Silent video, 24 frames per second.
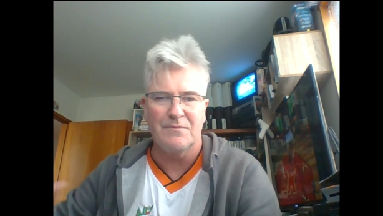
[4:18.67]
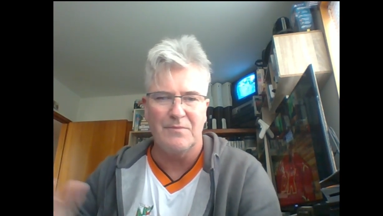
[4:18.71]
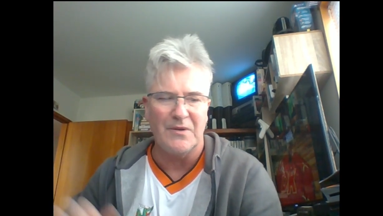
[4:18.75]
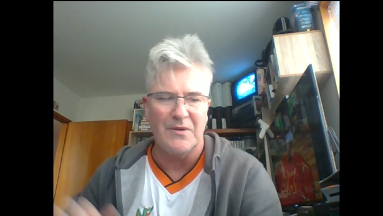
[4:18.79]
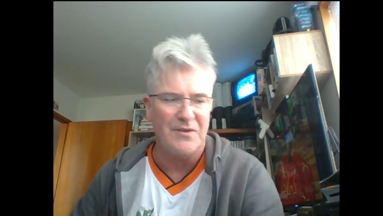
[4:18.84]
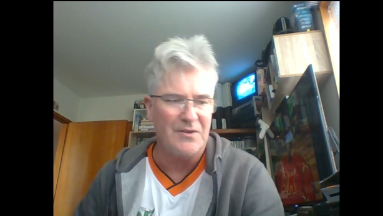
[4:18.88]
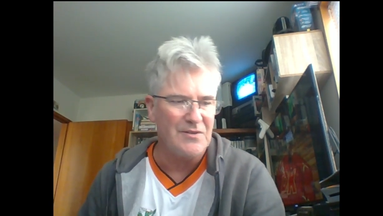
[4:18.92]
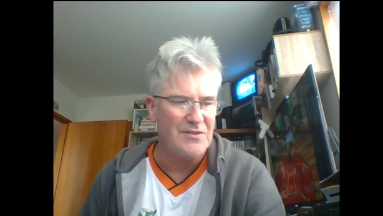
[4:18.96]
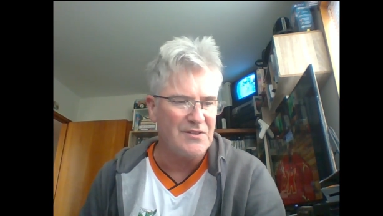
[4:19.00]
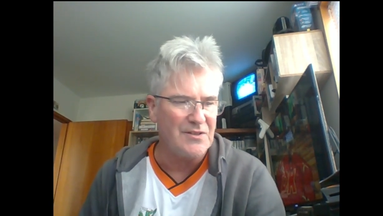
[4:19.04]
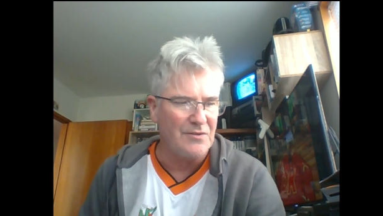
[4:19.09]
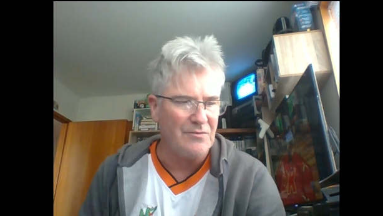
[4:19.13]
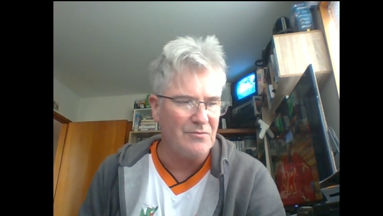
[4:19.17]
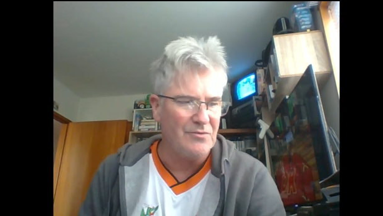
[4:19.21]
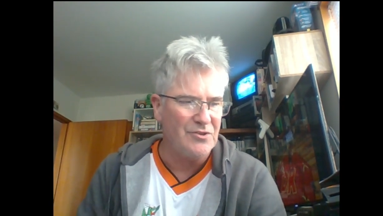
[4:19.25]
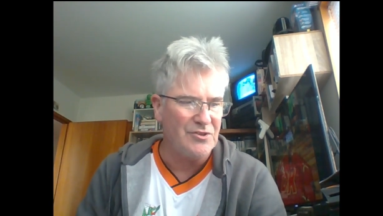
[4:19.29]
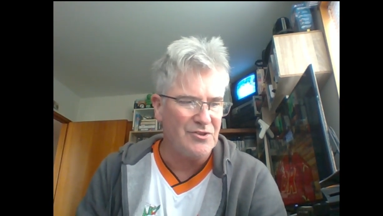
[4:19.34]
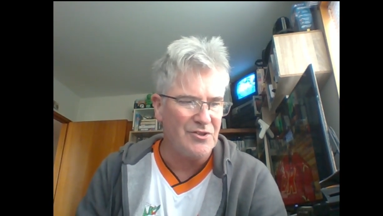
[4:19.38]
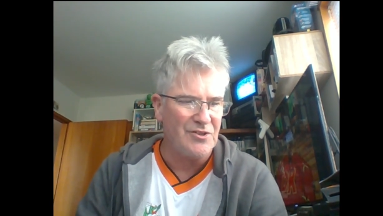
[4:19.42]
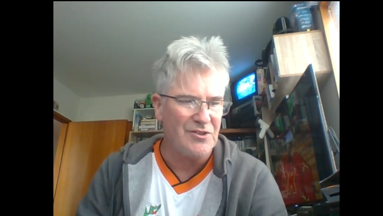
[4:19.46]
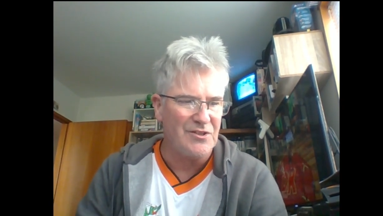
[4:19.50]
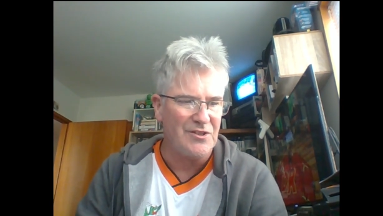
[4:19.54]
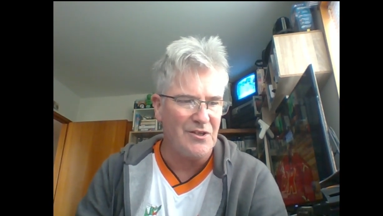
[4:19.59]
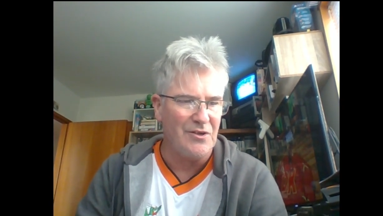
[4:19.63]
because it was
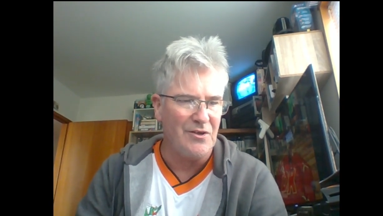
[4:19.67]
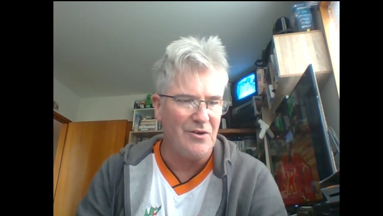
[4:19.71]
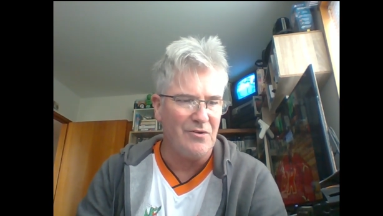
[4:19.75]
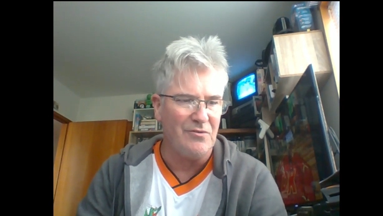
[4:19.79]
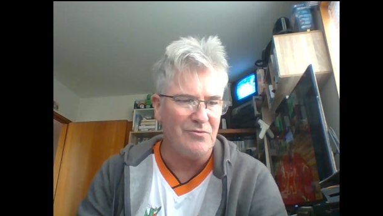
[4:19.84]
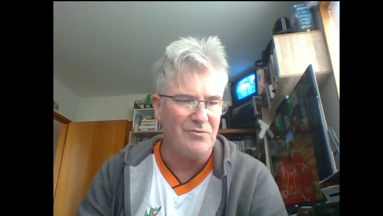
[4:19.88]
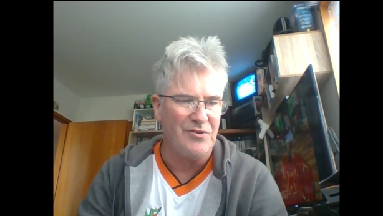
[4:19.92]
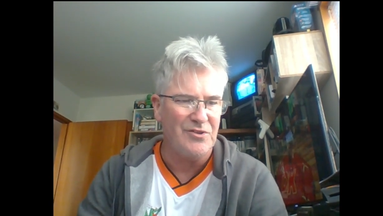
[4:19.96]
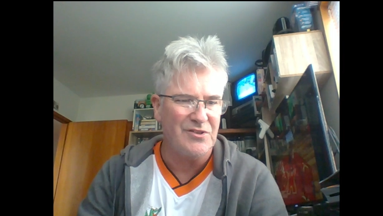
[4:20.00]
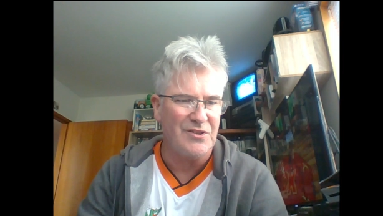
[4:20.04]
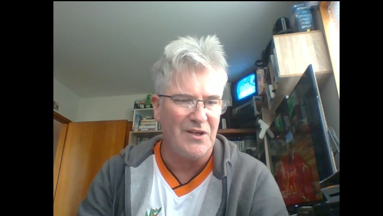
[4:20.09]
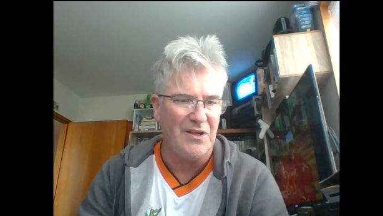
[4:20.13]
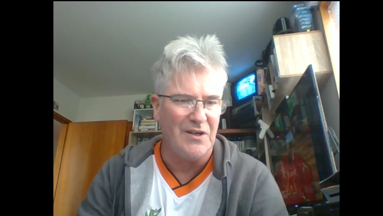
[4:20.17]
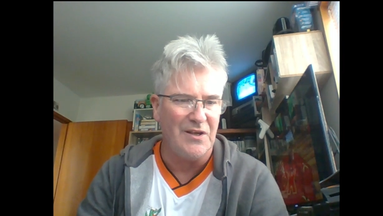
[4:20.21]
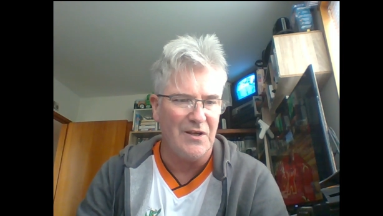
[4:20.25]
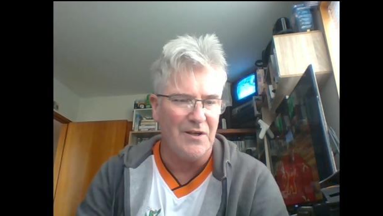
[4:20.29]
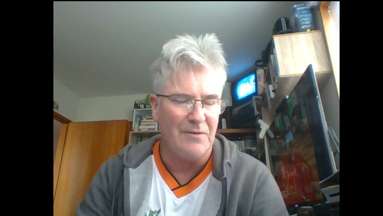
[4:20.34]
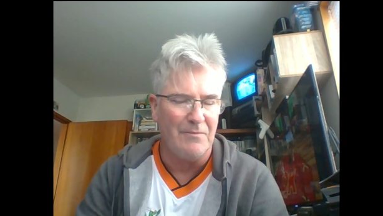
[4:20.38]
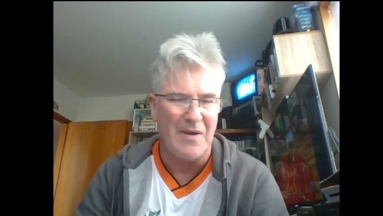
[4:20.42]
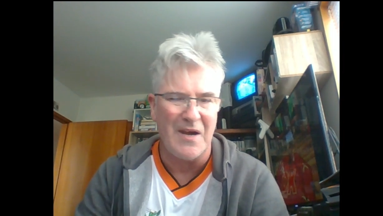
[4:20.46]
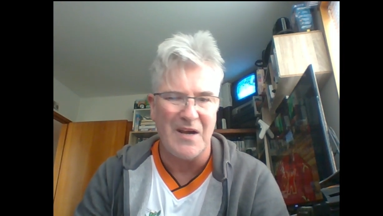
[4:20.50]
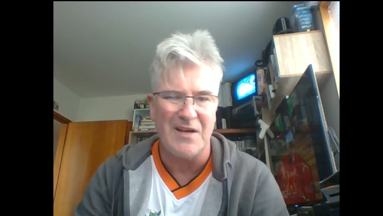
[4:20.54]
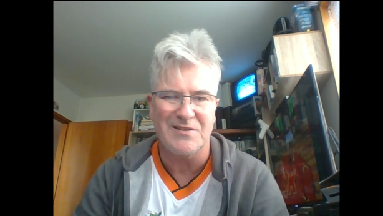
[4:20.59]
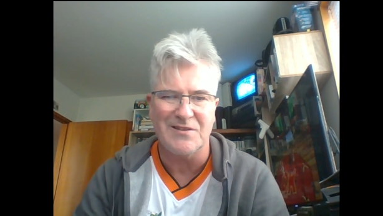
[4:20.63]
just the old Sega
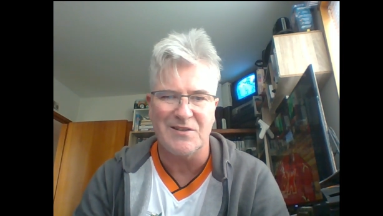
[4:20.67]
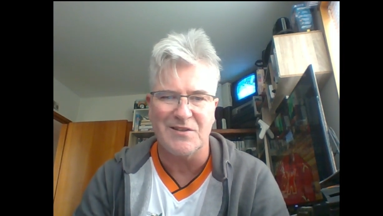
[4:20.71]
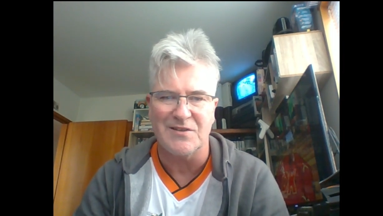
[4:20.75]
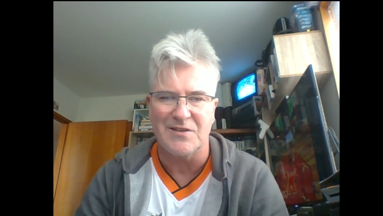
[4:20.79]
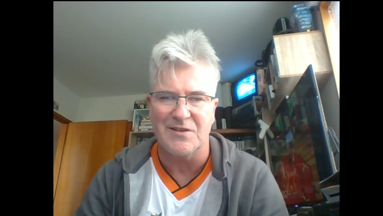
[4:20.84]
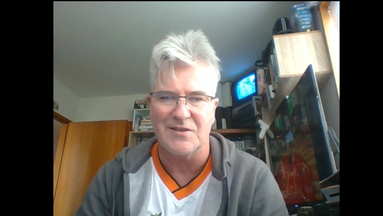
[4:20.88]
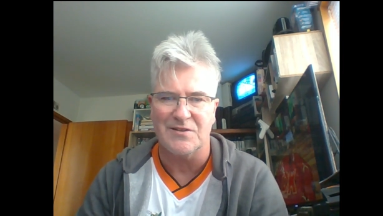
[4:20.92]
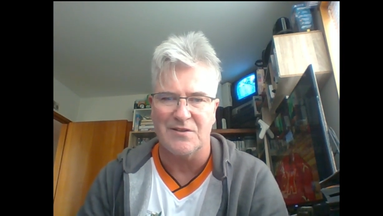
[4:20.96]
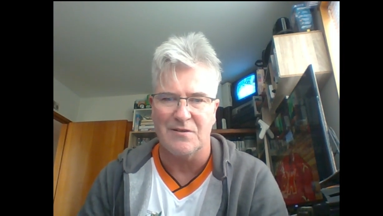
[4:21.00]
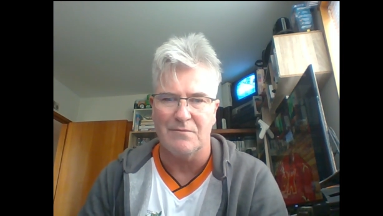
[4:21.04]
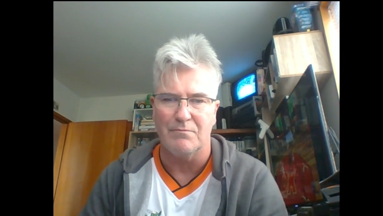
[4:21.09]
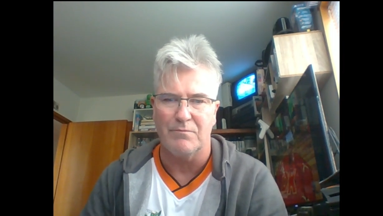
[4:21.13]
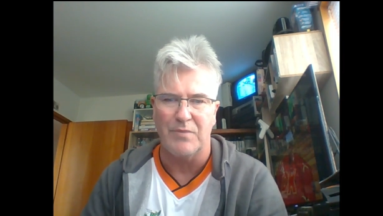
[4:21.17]
Master System